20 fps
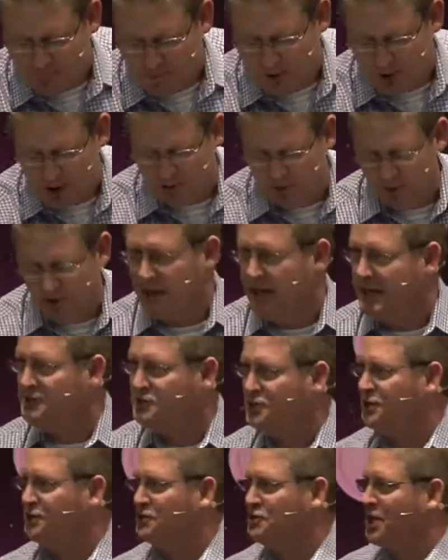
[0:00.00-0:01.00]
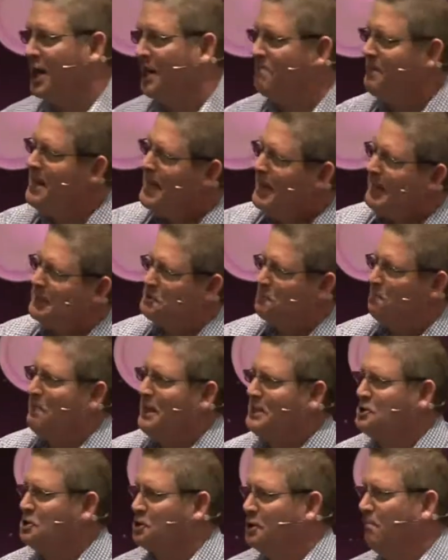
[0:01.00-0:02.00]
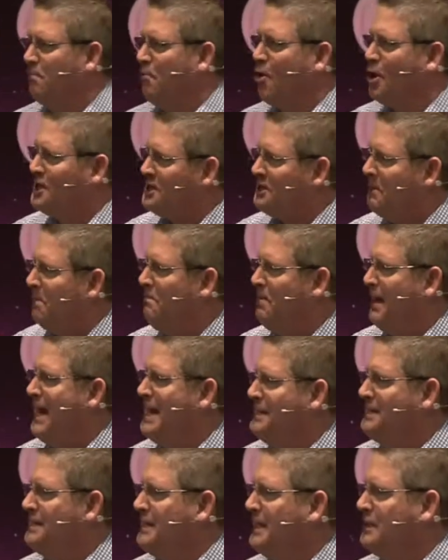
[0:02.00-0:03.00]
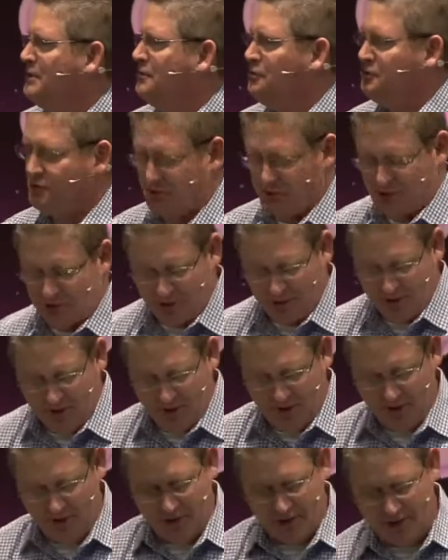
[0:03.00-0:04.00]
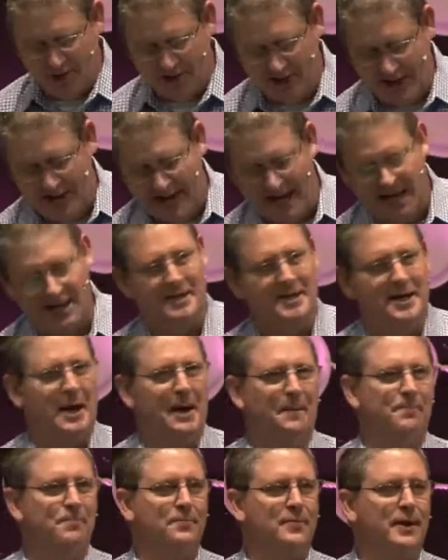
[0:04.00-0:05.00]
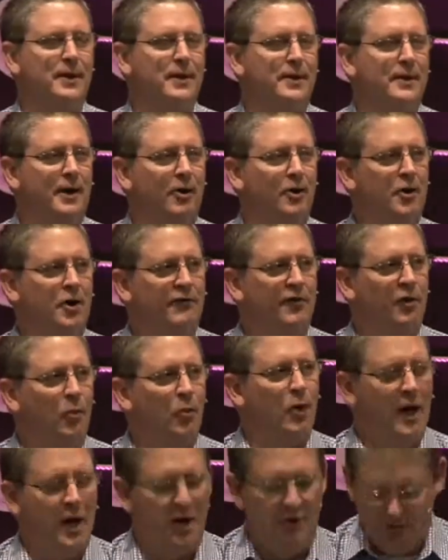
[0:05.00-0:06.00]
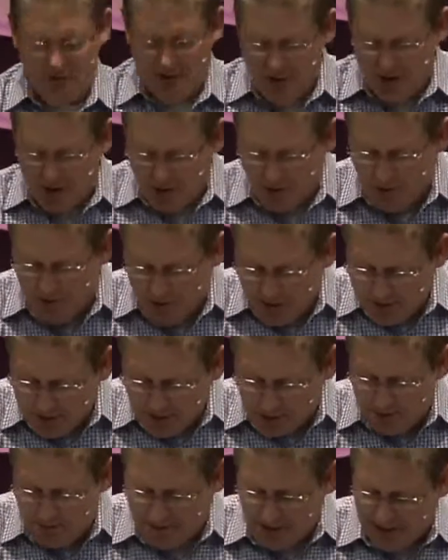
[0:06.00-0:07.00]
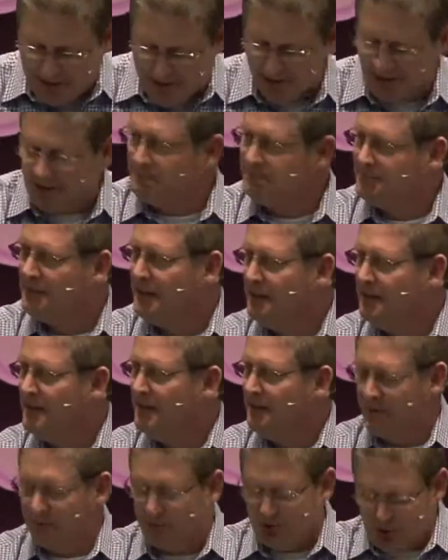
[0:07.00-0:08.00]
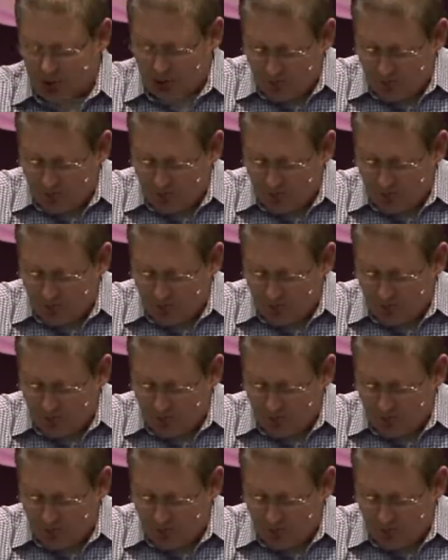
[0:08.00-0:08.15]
upon a relationship, it's based upon dependence on God. I heard of a well known speaker that was